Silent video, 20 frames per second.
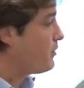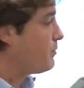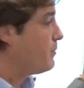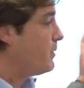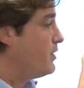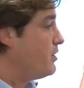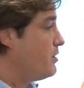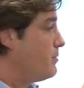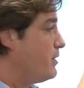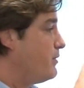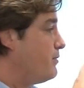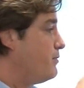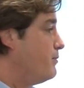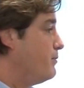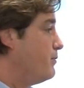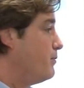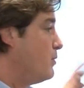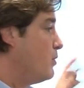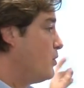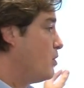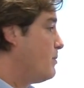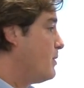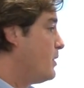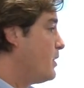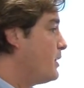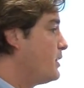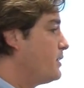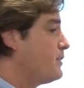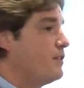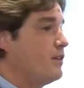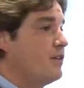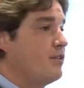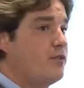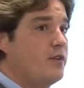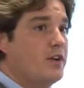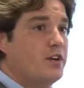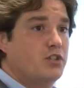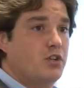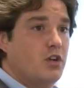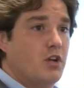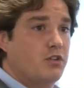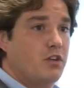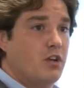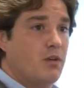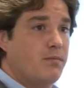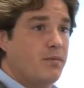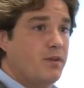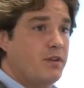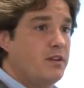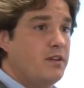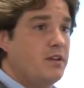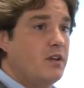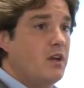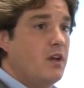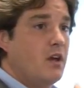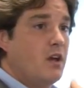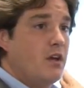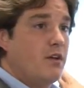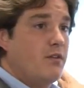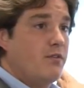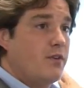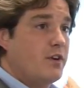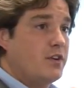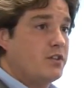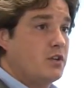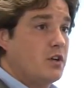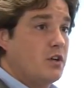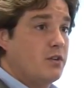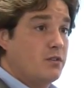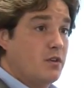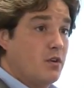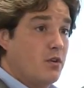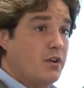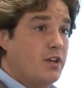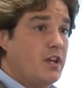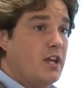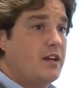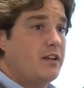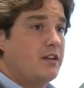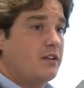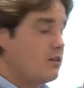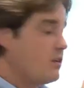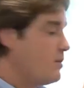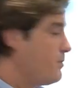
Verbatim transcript: explain you a bit more about it. It's a fresh cut company, fresh cut organic